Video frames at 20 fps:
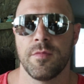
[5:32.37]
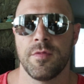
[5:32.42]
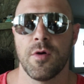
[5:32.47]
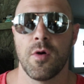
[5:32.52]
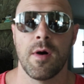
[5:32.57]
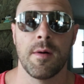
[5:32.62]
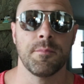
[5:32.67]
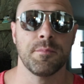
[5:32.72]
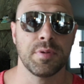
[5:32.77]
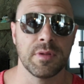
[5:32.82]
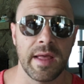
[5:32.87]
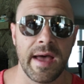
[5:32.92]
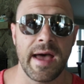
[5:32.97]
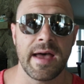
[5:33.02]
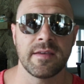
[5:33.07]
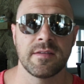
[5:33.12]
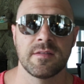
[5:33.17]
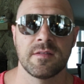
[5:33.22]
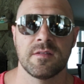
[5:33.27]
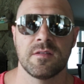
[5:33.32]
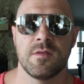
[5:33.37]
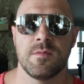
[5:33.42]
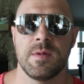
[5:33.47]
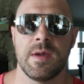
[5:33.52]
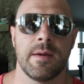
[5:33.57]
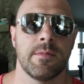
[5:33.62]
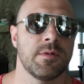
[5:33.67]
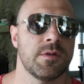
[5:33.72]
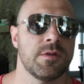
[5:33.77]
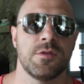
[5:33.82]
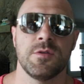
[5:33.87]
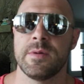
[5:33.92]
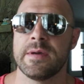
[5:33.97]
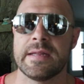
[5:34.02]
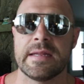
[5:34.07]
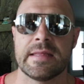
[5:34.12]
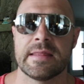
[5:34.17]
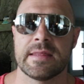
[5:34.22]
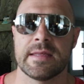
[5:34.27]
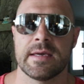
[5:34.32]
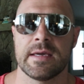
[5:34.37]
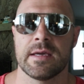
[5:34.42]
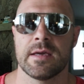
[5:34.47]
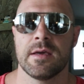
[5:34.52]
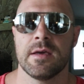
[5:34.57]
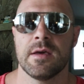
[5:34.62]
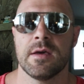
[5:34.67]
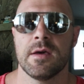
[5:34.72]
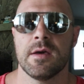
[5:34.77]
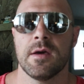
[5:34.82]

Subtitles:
though I'm blessed to be able to do anything,